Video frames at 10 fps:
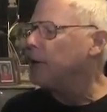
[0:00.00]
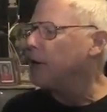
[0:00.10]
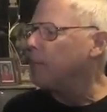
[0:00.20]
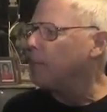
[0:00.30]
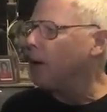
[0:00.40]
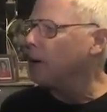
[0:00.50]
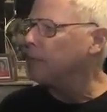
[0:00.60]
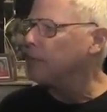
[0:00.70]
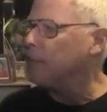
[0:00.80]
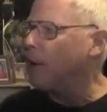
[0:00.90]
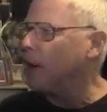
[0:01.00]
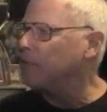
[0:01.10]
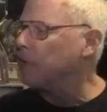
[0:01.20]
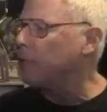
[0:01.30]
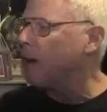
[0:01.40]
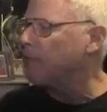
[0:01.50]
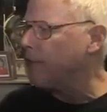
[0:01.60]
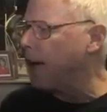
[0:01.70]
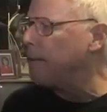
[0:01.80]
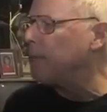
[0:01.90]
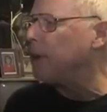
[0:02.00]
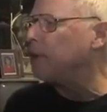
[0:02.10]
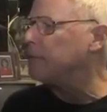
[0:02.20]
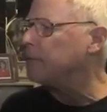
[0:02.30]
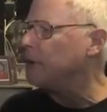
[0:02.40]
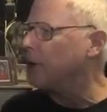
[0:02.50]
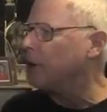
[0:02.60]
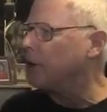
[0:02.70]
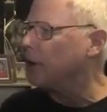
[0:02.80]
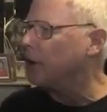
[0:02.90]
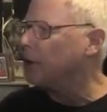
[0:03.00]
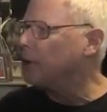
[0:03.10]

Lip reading: and I polished him off in about 5 minutes, and